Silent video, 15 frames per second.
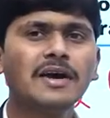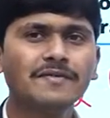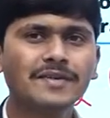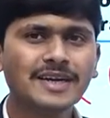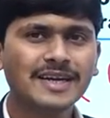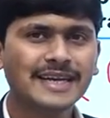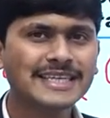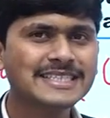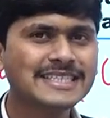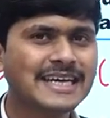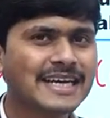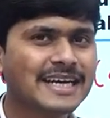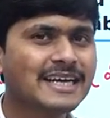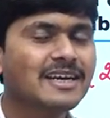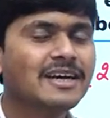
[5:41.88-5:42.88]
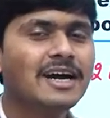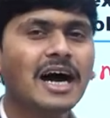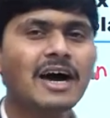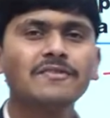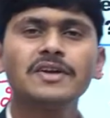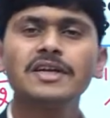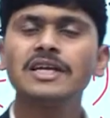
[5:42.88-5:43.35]
after 10 seconds?
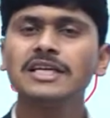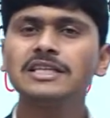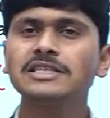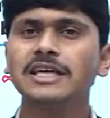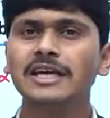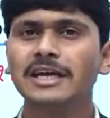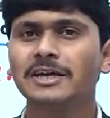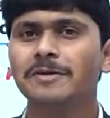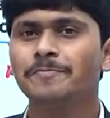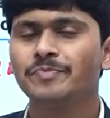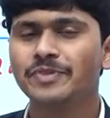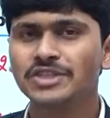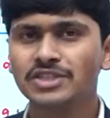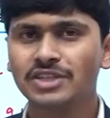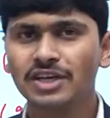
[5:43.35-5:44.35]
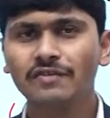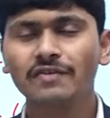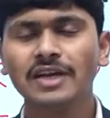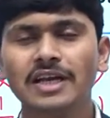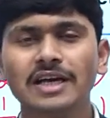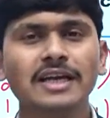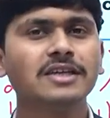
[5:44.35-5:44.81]
After 10 seconds, this
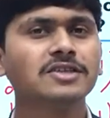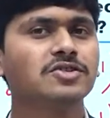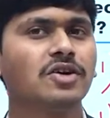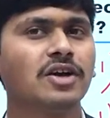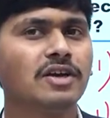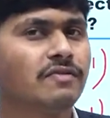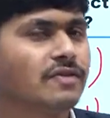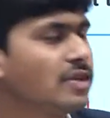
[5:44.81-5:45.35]
three-wheeler is going